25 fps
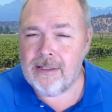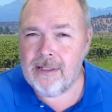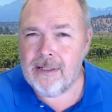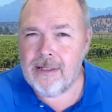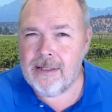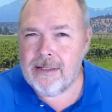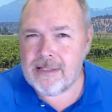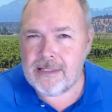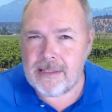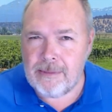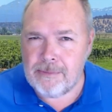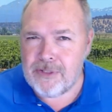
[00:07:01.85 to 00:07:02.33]

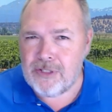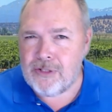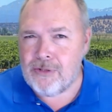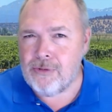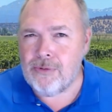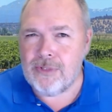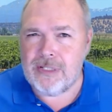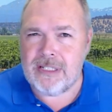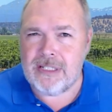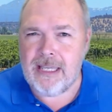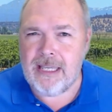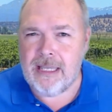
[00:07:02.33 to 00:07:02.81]
Some
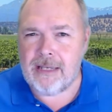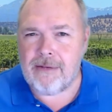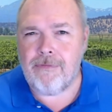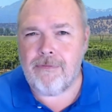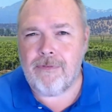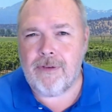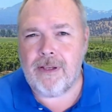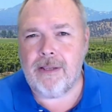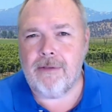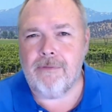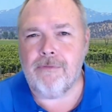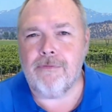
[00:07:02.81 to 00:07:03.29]
schools get
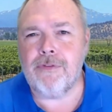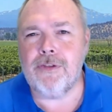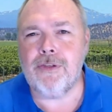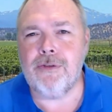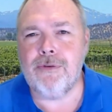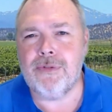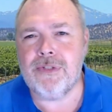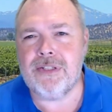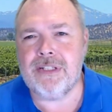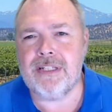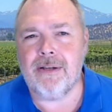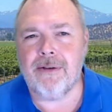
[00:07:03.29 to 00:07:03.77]

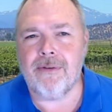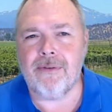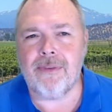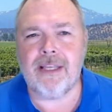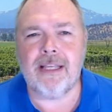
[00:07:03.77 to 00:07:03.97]
confused here,